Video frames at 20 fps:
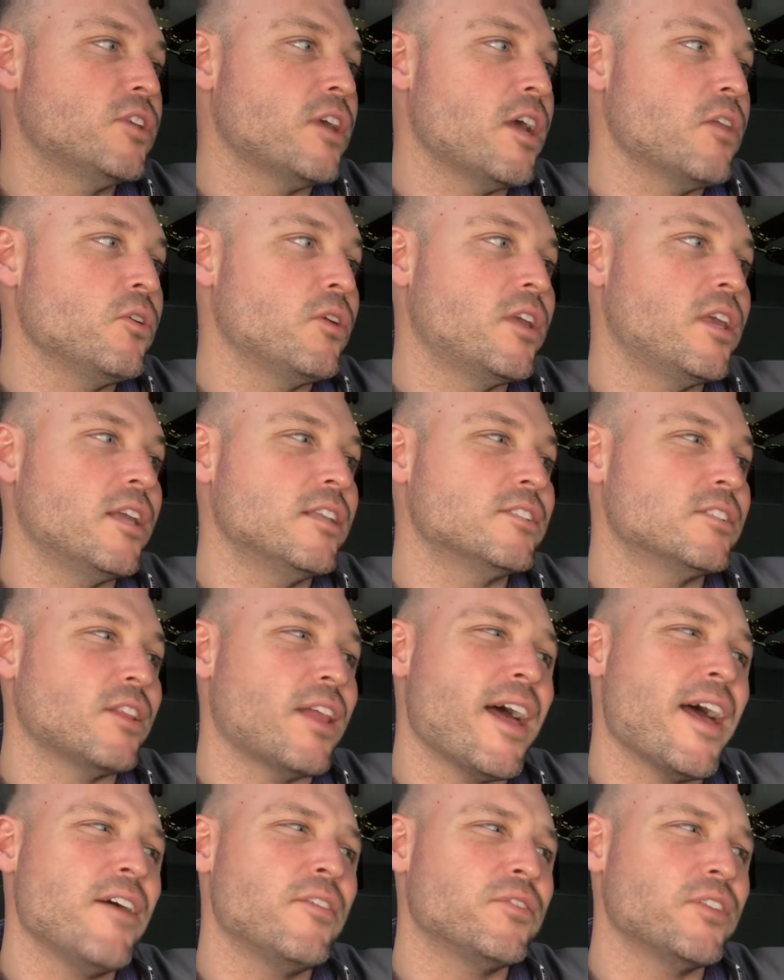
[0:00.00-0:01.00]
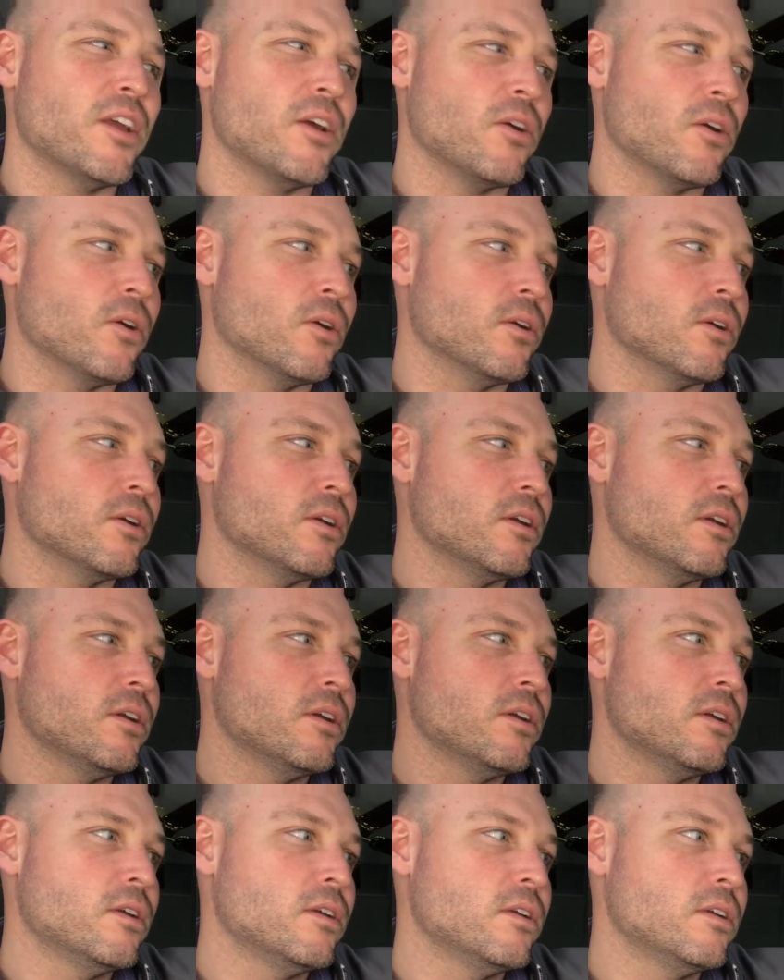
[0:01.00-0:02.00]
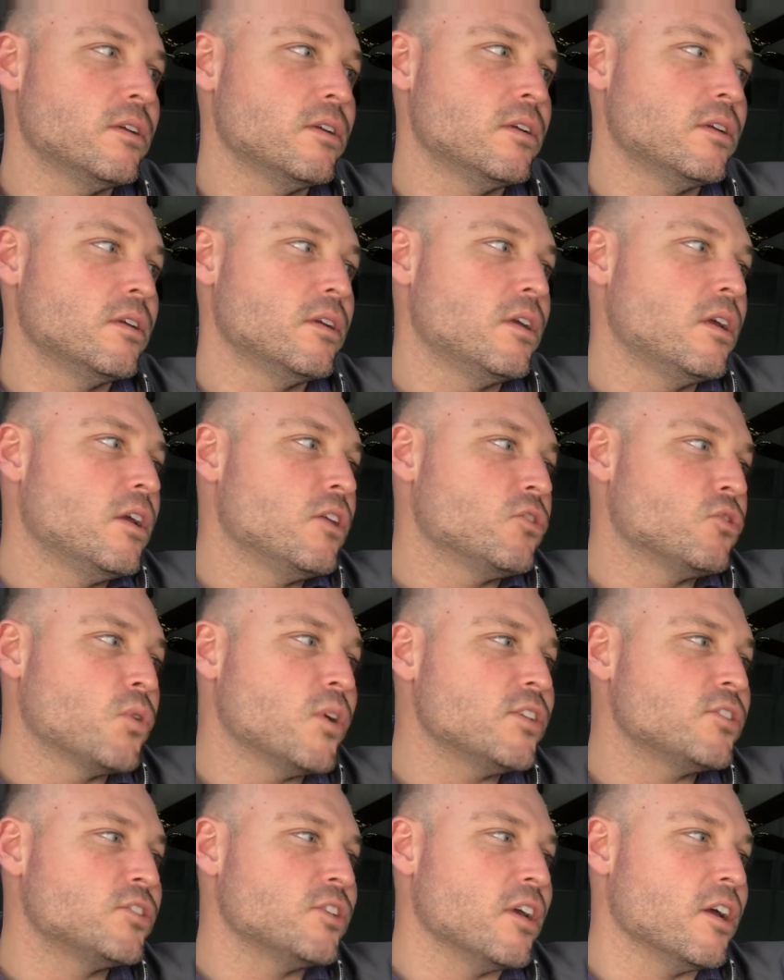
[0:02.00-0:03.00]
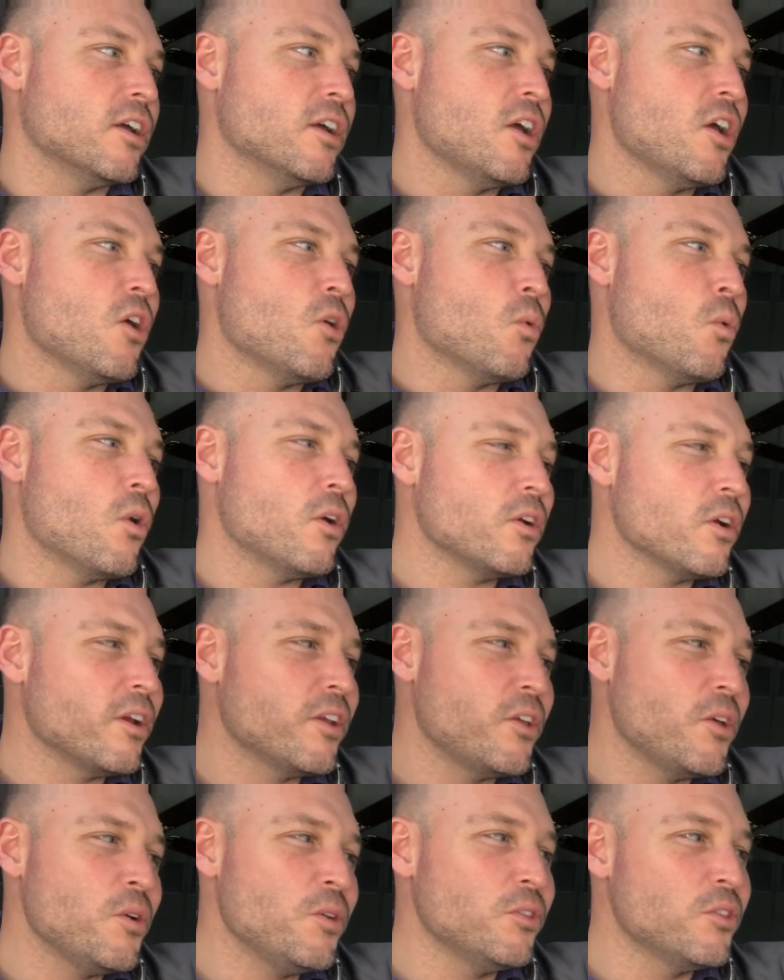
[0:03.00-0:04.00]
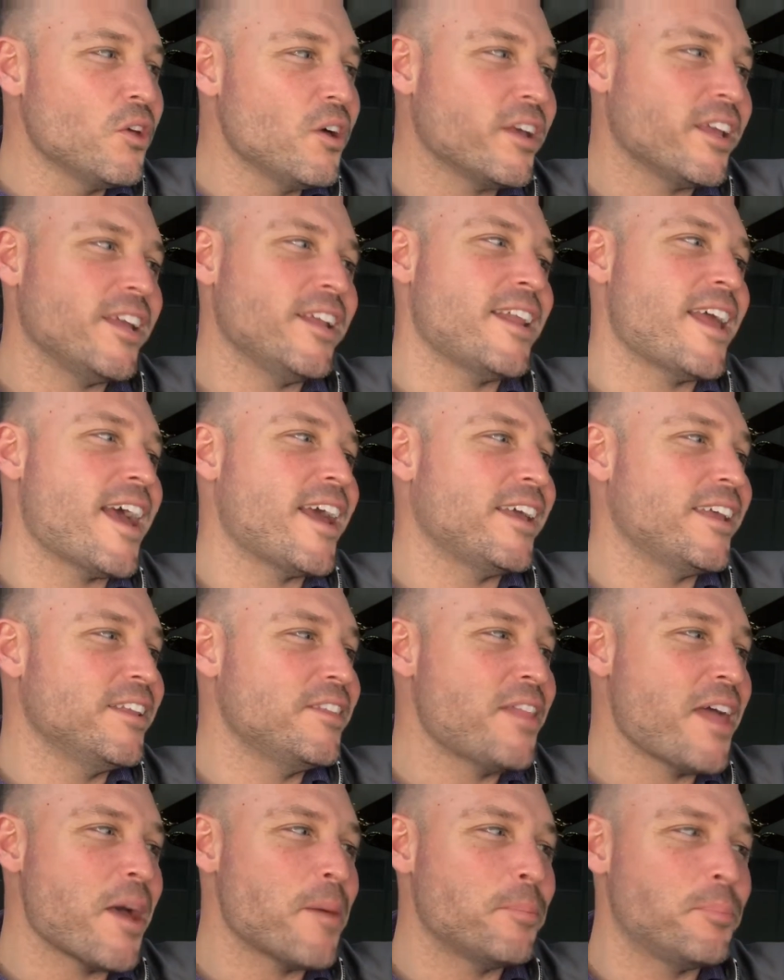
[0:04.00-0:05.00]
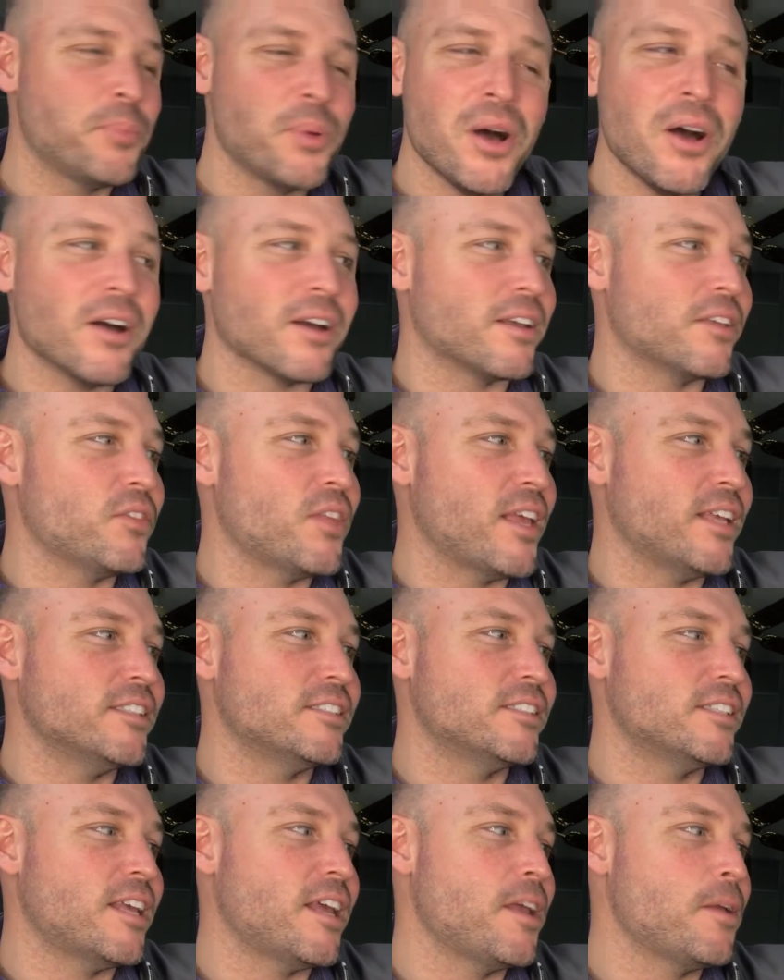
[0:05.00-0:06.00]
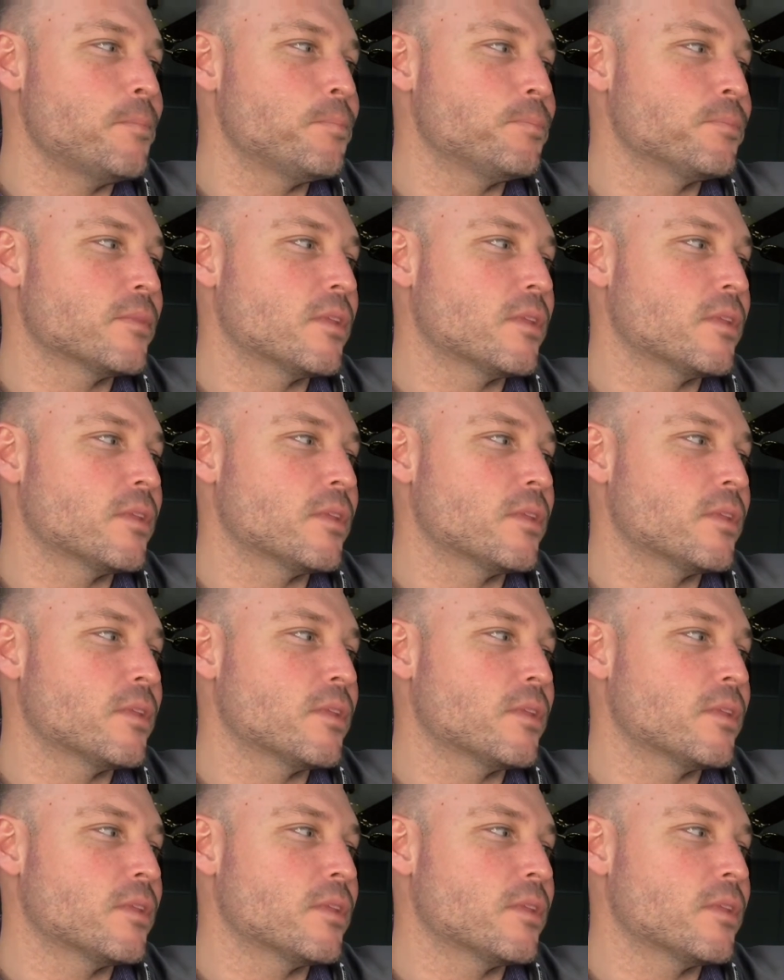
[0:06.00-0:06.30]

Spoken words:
the other kids laughed at her. "Tricia, what are you looking at in that book?" they'd say.